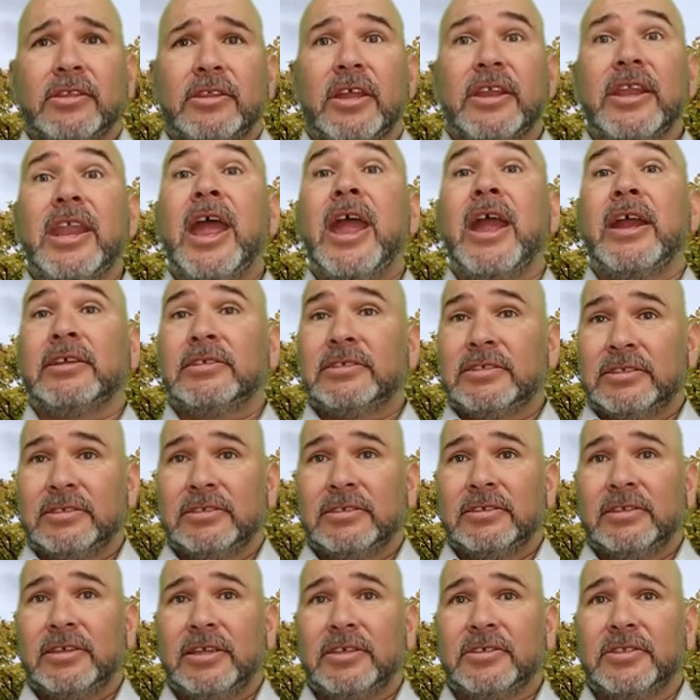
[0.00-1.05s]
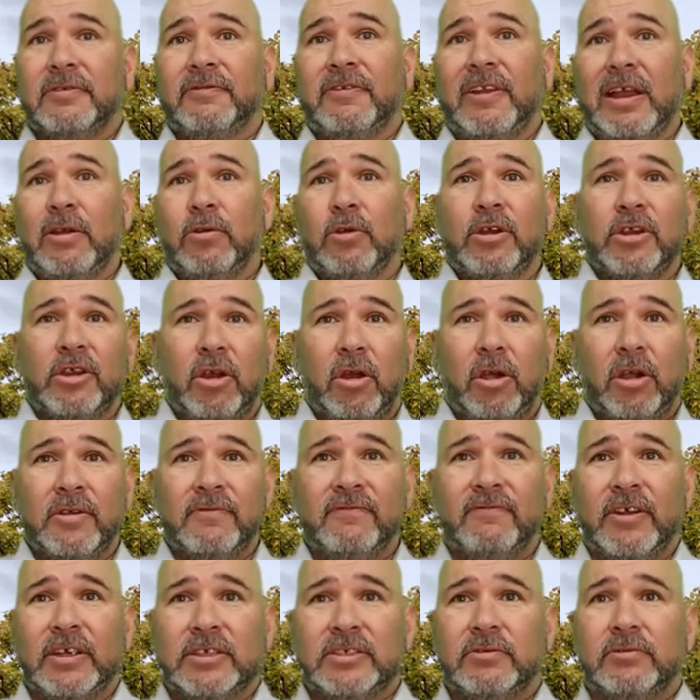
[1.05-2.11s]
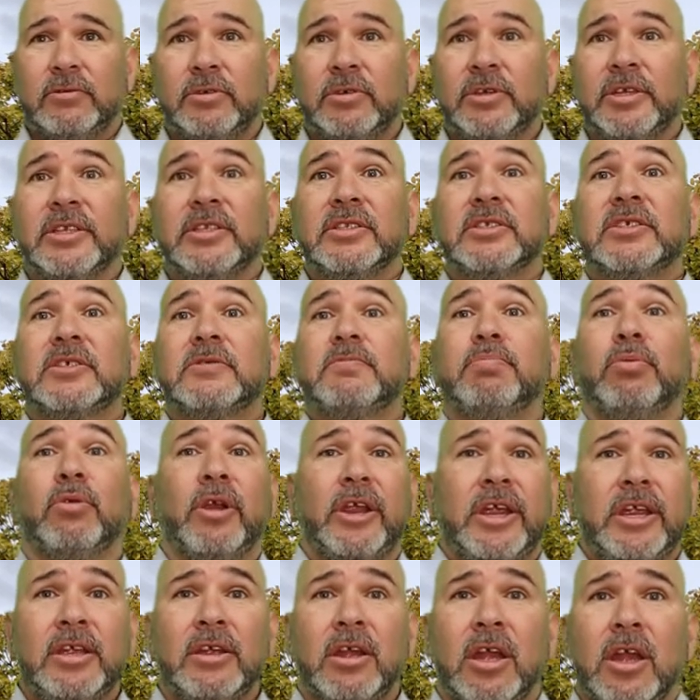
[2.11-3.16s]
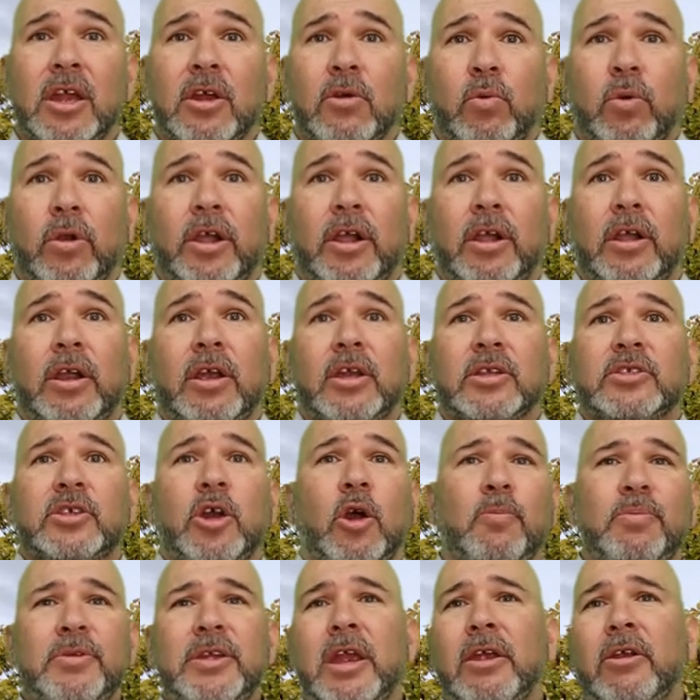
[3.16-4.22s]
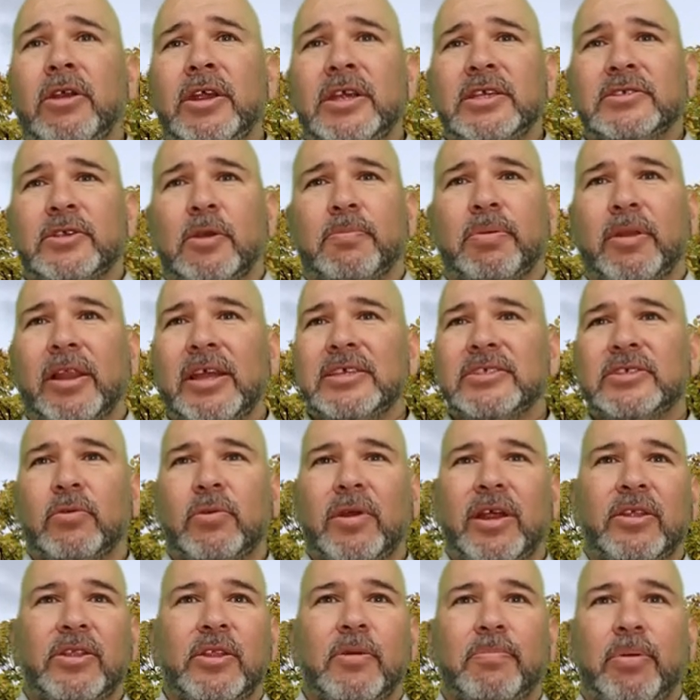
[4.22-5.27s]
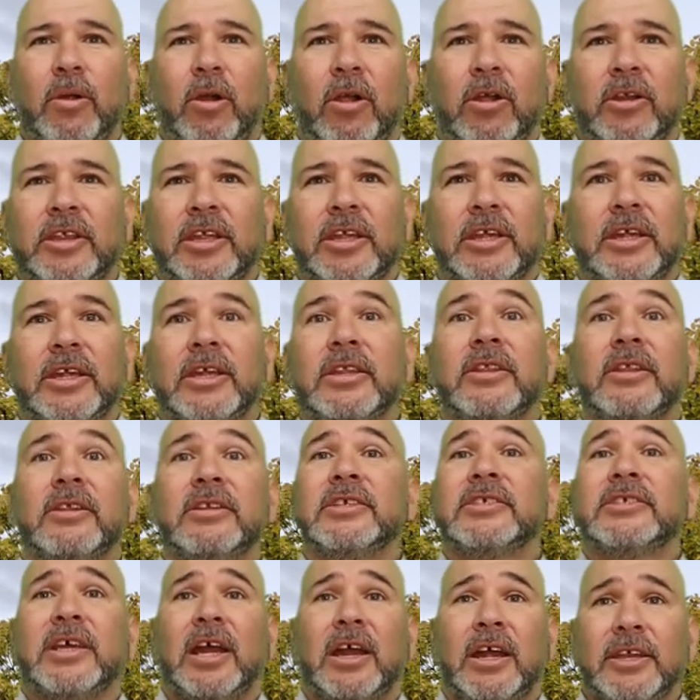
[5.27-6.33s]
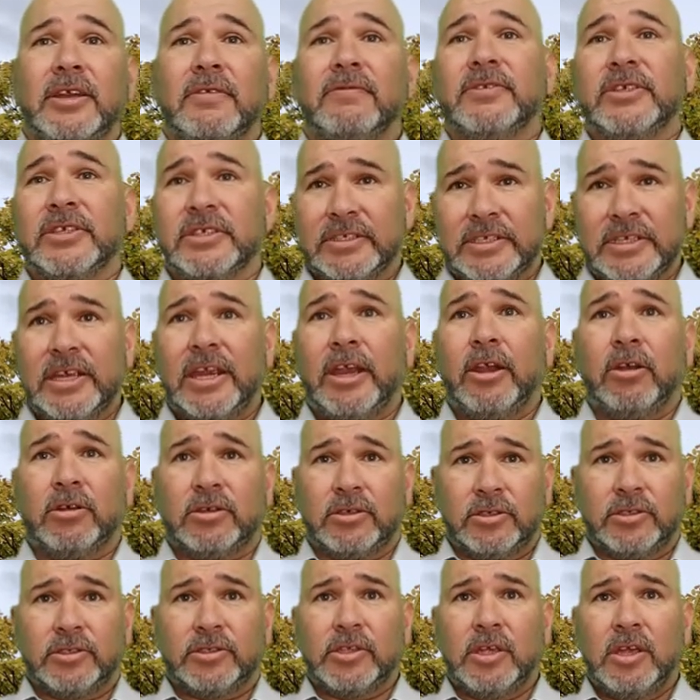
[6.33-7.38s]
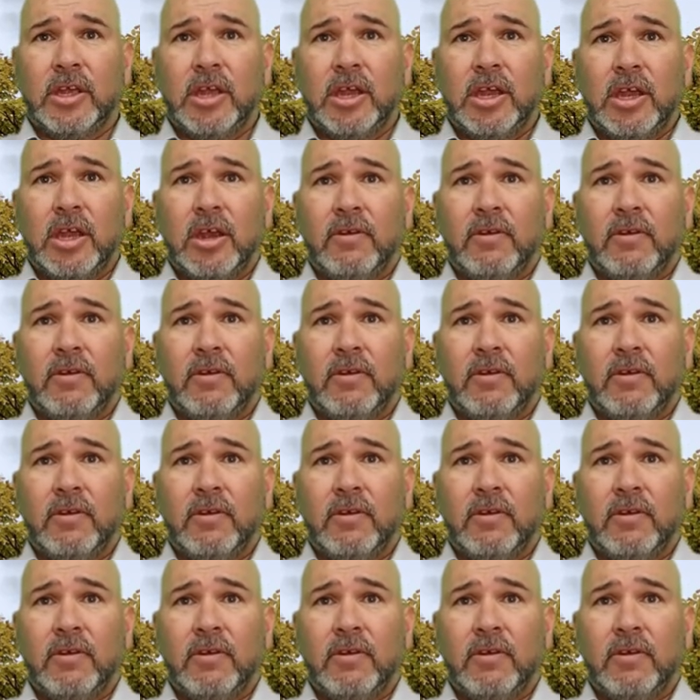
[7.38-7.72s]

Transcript: The next is the Flower and Garden Festival in spring, where topiaries are placed around the park in the design of Disney characters.